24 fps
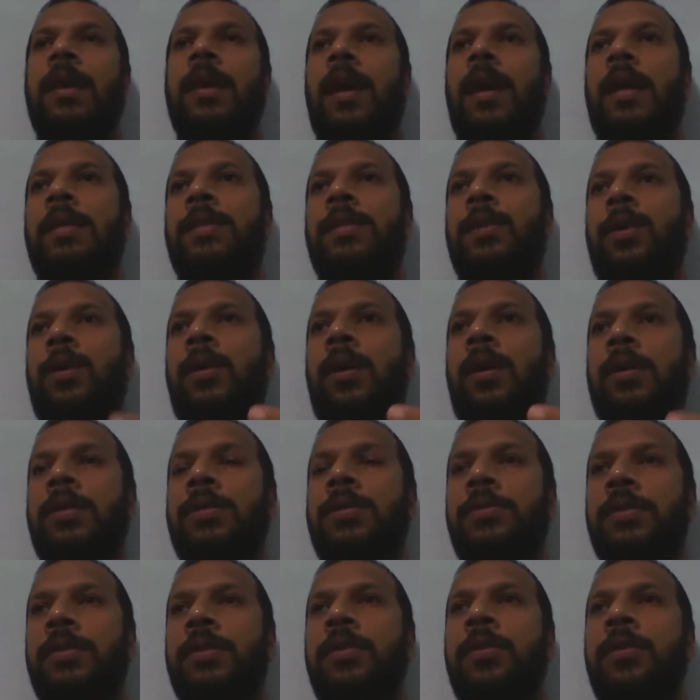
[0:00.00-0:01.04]
Is your
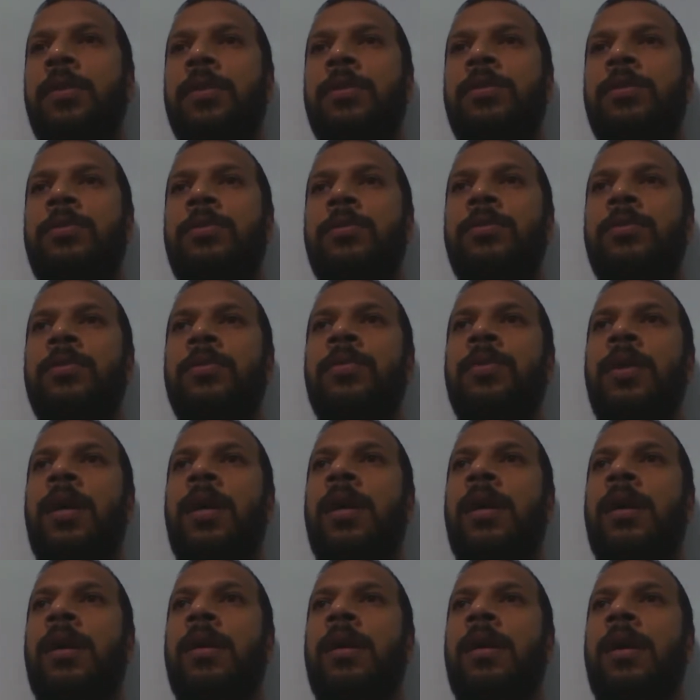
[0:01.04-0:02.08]
country going through
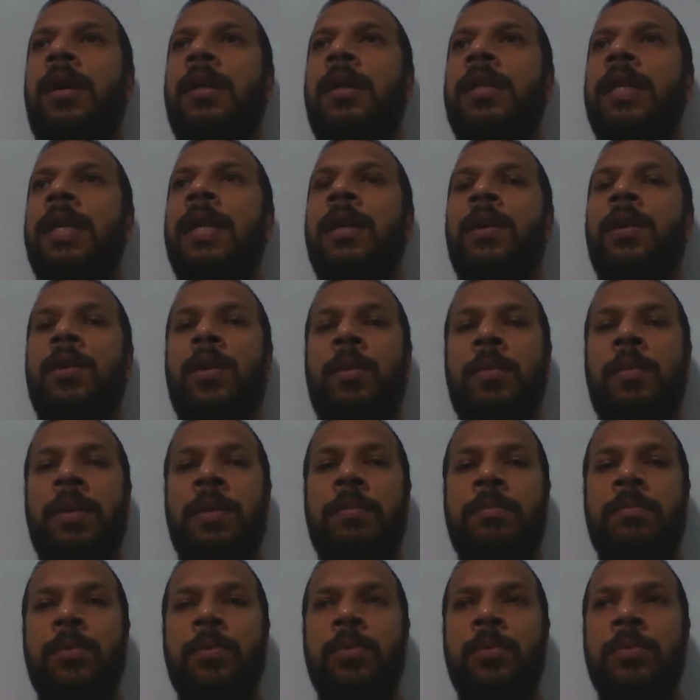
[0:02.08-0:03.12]
an economic
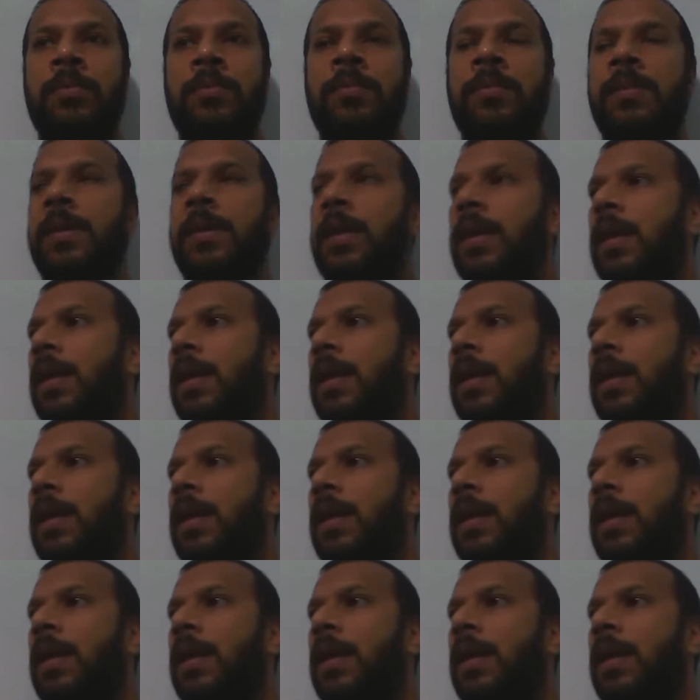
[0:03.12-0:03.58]
boom?